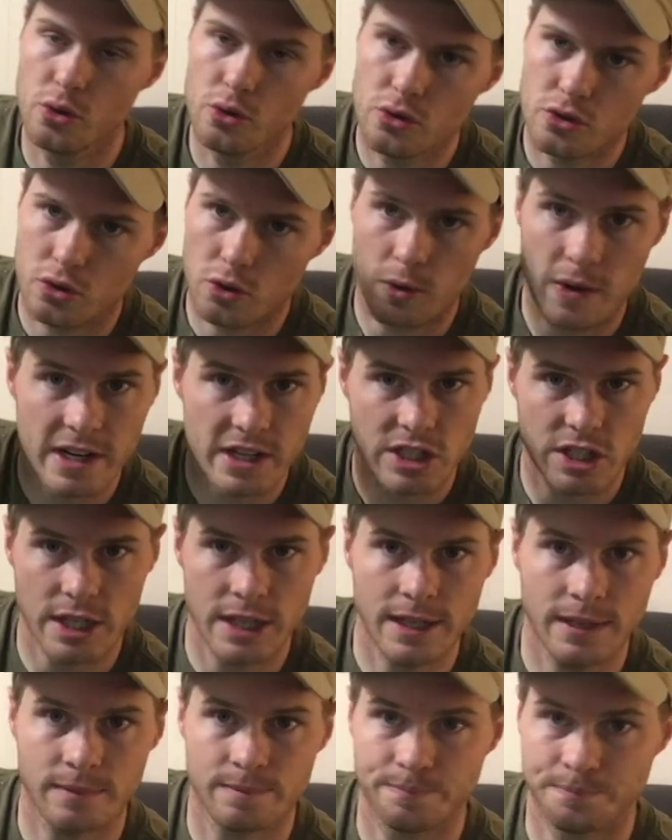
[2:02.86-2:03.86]
squishy.
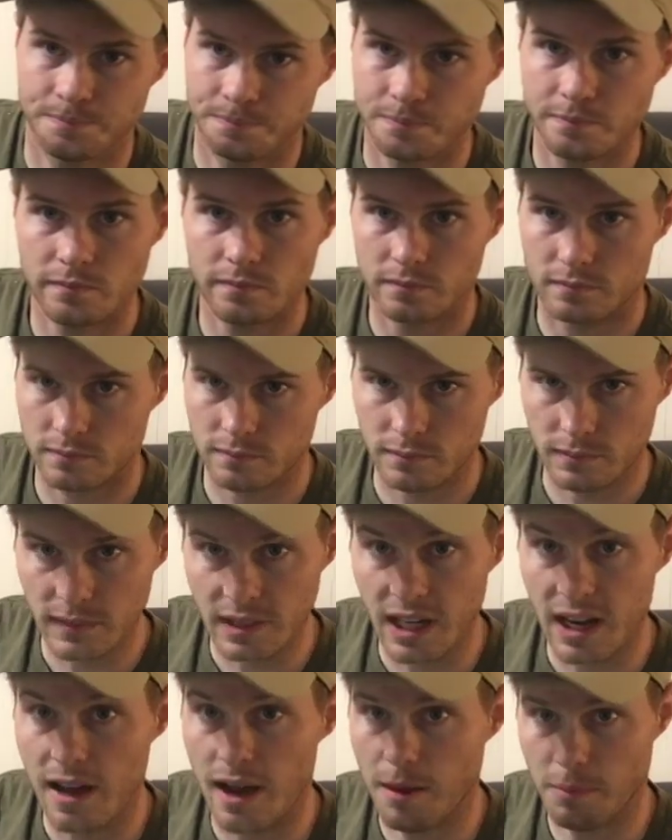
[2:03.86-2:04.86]

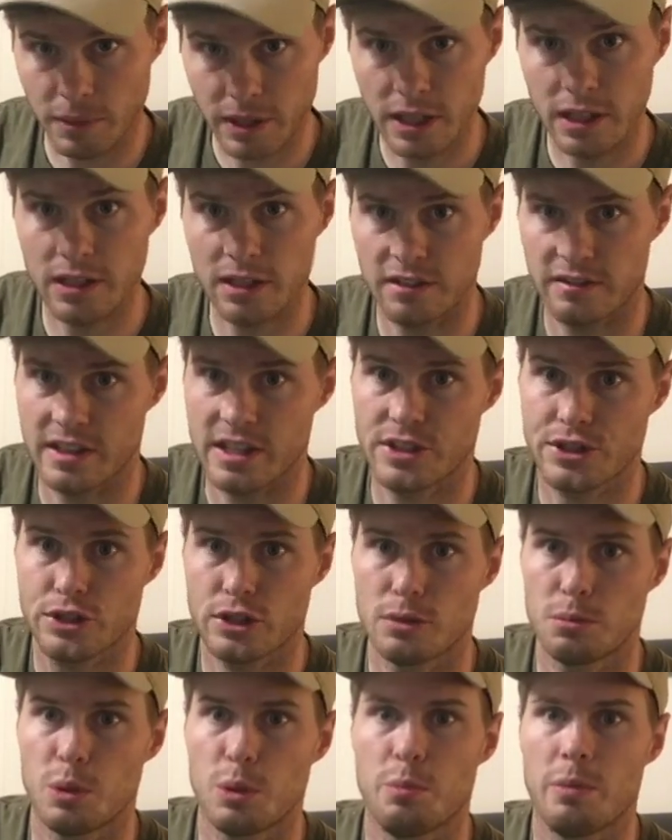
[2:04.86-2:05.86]
I'm gonna eventually
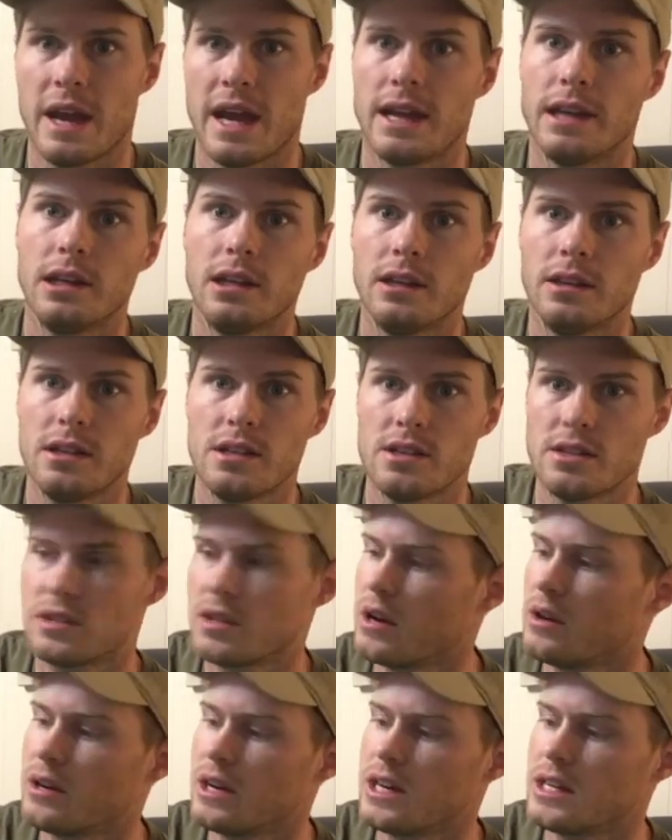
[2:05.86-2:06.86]
be painting these
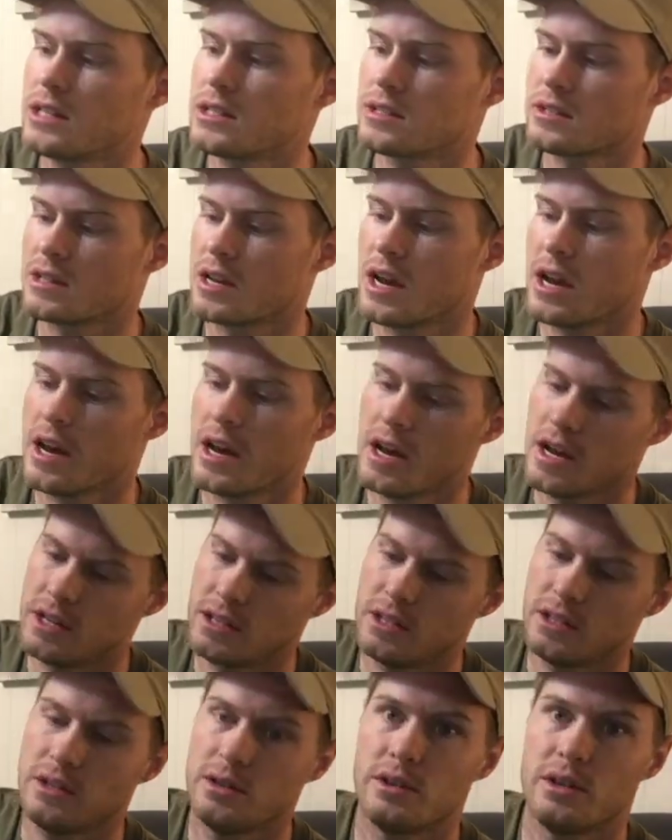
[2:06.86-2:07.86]
donuts to
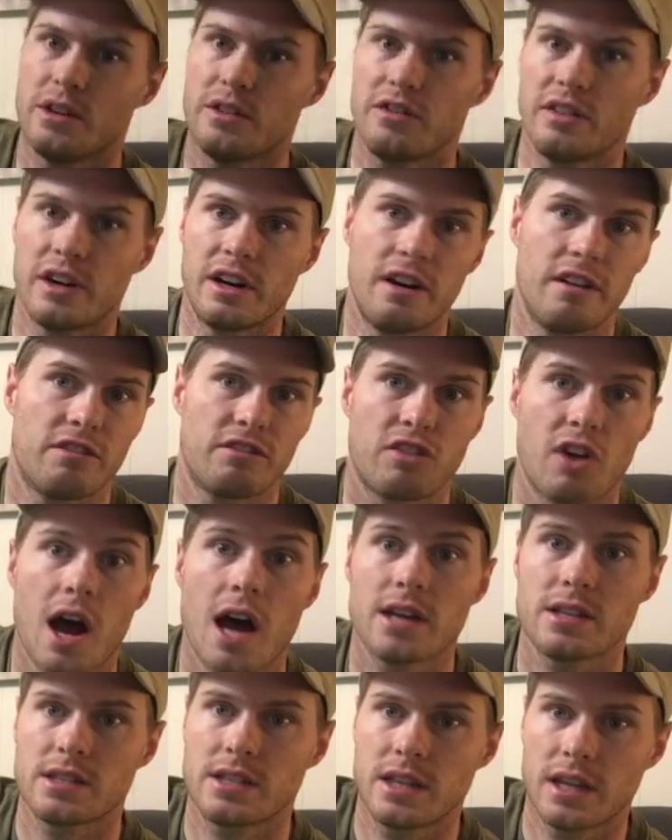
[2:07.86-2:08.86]
do different
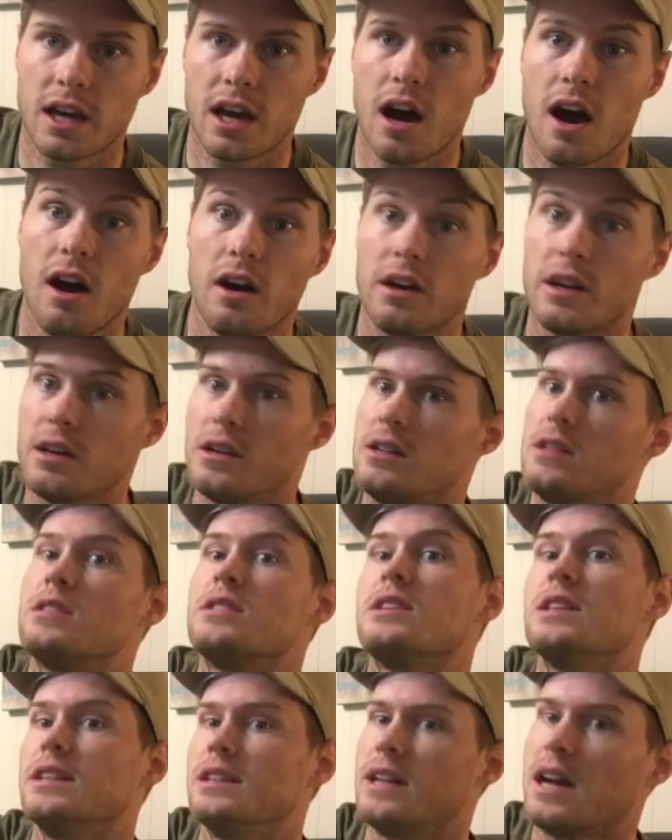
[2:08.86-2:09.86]
frosting colors
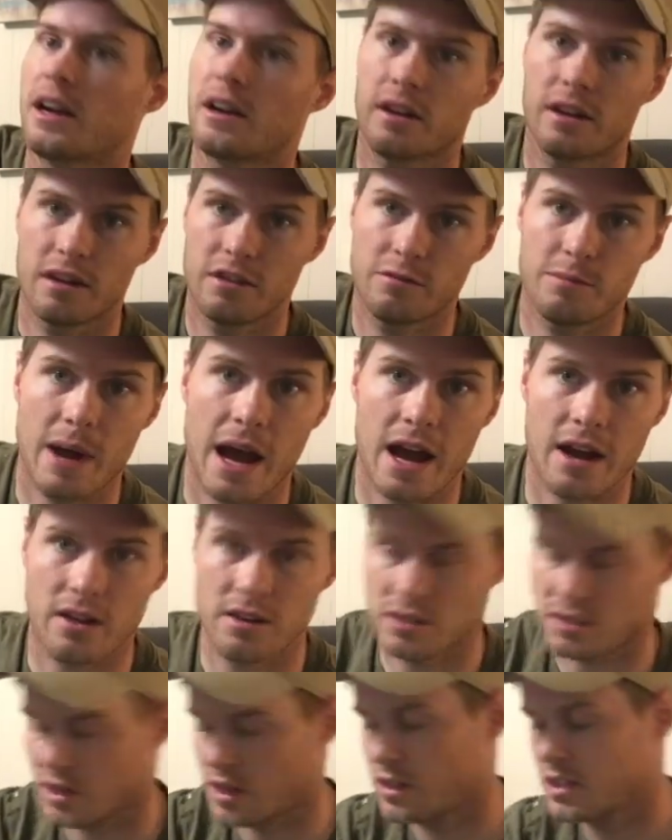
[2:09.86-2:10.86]
and decorative patterns
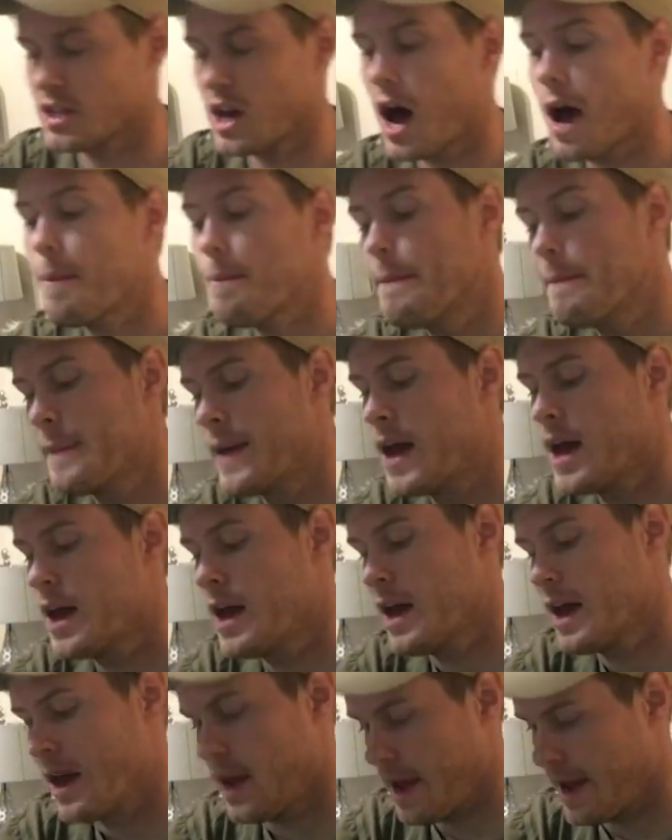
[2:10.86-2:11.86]
on top.
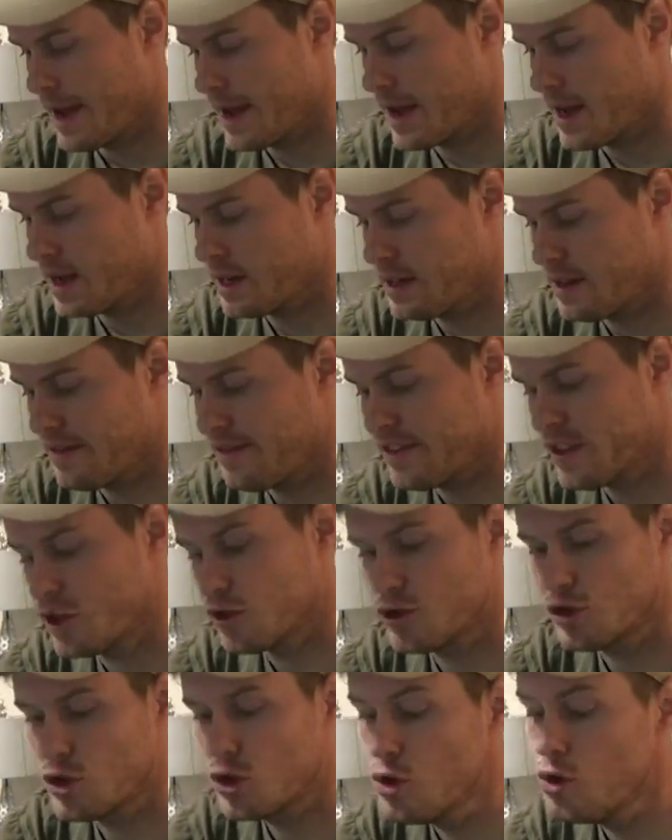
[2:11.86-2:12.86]
And if they're
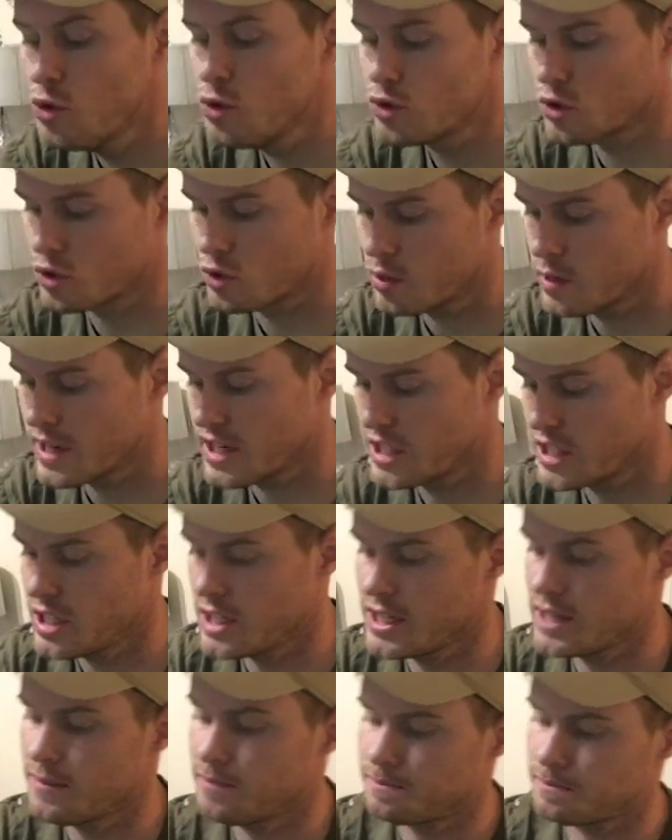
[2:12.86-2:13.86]
too squishy,